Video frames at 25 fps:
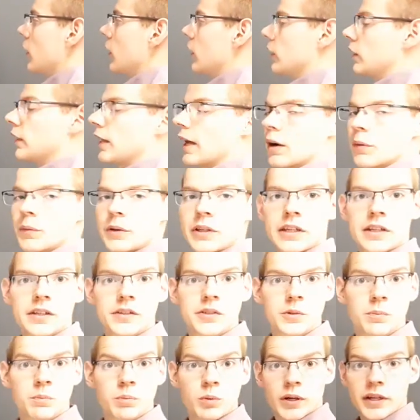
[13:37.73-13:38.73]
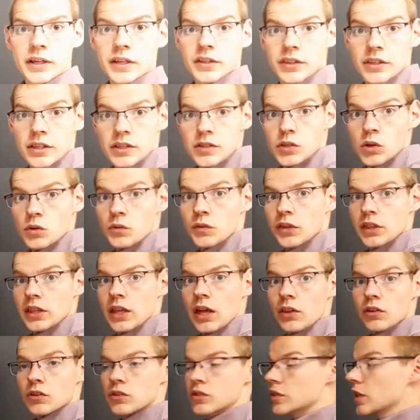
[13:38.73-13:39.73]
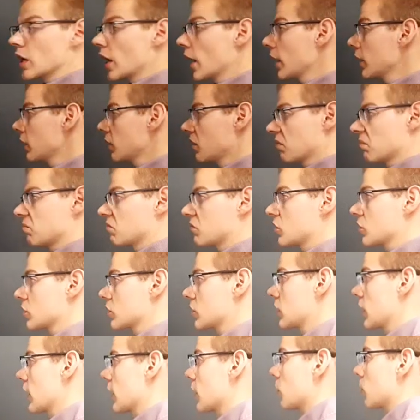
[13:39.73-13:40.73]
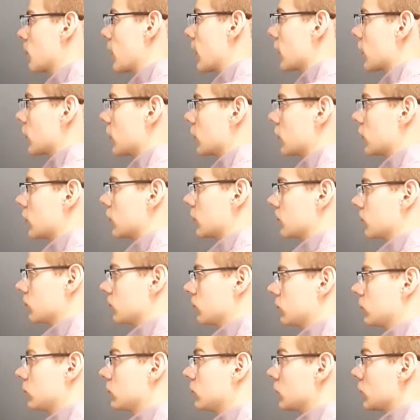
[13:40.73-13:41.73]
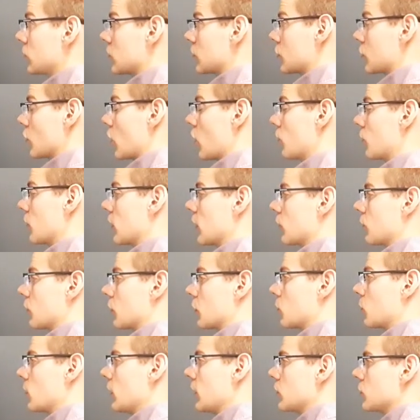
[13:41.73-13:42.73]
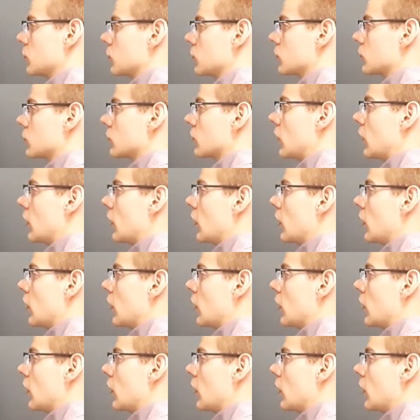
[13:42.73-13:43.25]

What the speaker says: Now we need to bring this over the other side, just like a regular solving of equations.